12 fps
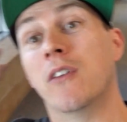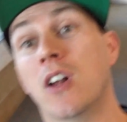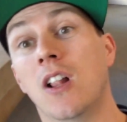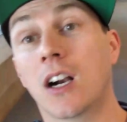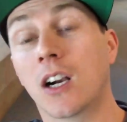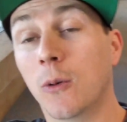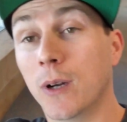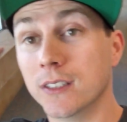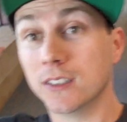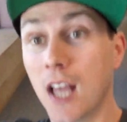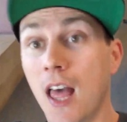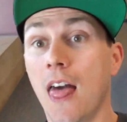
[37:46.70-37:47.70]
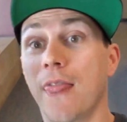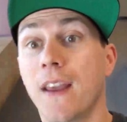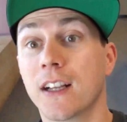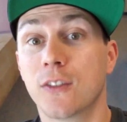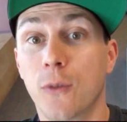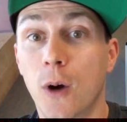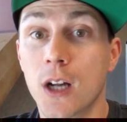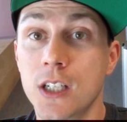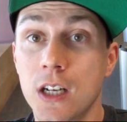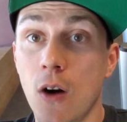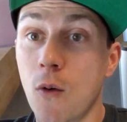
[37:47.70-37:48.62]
our longer ones. Thanks for watching.